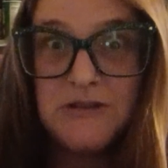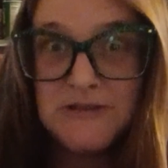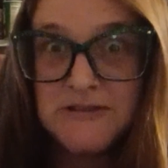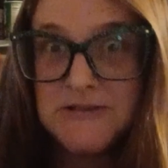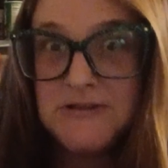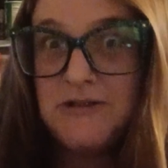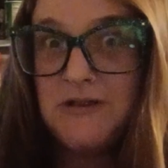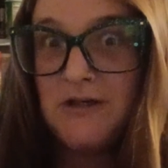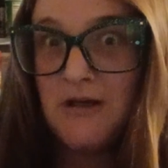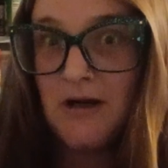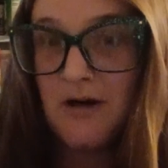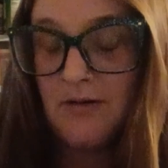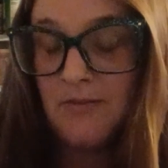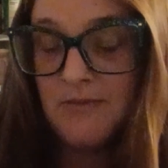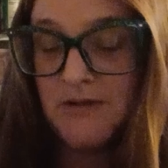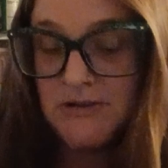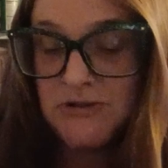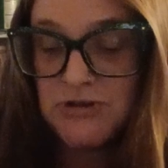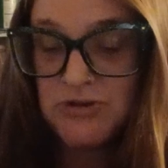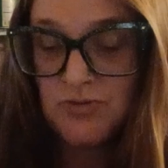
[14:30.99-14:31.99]
see how
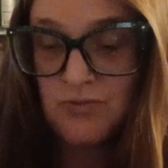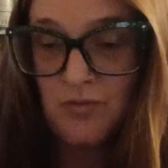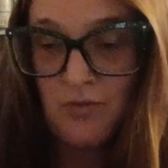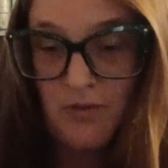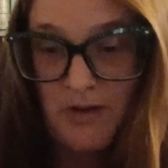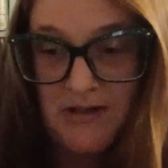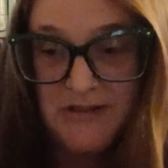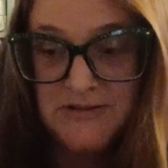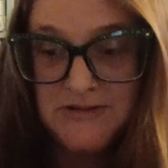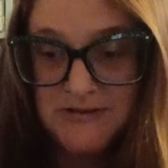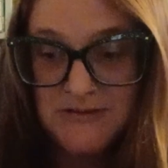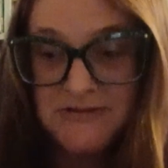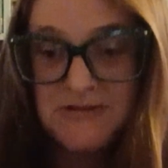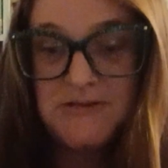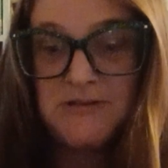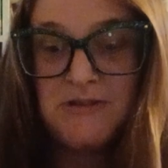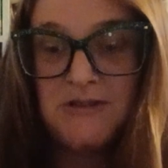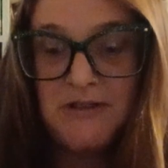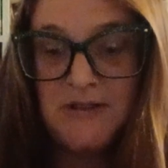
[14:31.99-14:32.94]
much waste